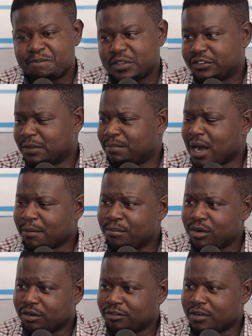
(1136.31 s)
is the
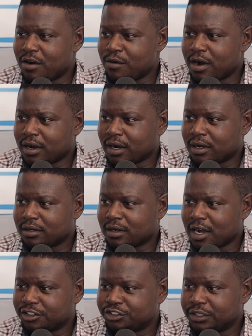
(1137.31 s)
backbone of our
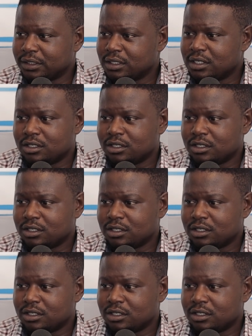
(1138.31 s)
country,